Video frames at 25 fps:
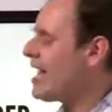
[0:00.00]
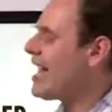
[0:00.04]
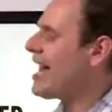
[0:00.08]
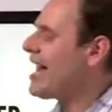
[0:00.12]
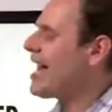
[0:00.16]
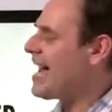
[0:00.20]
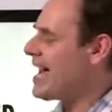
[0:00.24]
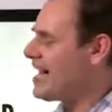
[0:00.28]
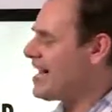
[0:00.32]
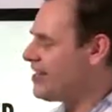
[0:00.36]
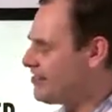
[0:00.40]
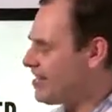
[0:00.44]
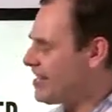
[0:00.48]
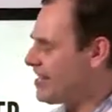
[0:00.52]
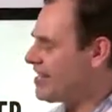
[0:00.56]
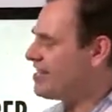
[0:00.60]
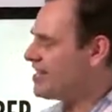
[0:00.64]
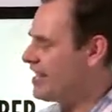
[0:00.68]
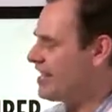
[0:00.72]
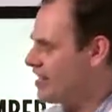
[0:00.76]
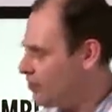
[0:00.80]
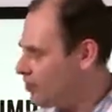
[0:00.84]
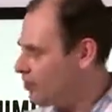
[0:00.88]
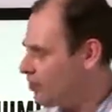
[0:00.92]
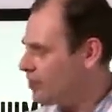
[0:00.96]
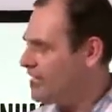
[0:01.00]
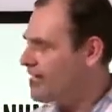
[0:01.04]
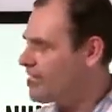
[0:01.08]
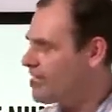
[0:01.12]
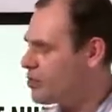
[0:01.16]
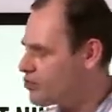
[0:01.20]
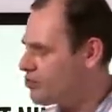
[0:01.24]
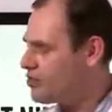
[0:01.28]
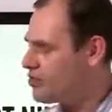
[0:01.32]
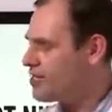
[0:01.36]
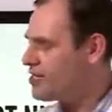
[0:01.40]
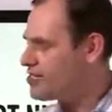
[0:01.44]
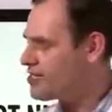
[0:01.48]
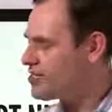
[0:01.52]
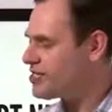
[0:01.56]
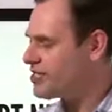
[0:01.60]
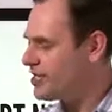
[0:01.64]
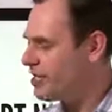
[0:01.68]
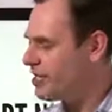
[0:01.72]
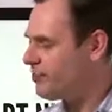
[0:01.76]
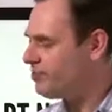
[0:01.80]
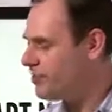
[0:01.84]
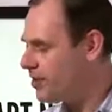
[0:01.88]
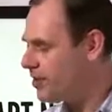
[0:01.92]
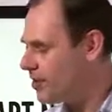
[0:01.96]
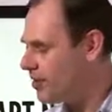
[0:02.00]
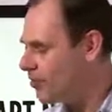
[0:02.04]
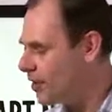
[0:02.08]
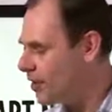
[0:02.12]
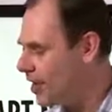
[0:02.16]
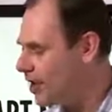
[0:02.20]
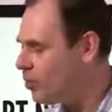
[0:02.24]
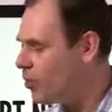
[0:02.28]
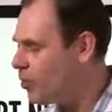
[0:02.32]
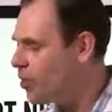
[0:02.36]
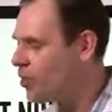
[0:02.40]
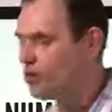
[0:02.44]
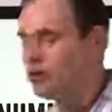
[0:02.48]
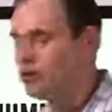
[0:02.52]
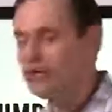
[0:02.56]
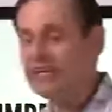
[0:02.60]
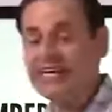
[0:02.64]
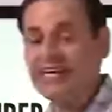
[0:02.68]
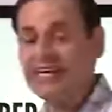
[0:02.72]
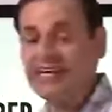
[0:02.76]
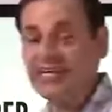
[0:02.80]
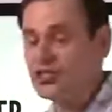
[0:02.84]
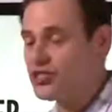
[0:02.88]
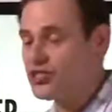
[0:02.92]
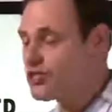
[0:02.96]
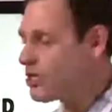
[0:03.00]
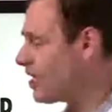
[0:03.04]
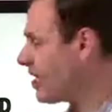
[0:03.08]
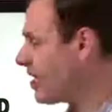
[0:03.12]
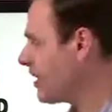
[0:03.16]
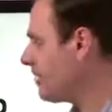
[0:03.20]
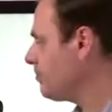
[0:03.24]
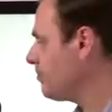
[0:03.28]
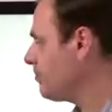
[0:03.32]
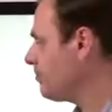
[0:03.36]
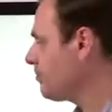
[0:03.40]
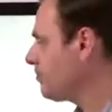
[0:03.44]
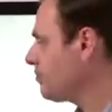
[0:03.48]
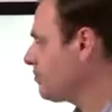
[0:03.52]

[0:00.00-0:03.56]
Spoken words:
And then it will increase the number by 1 each time.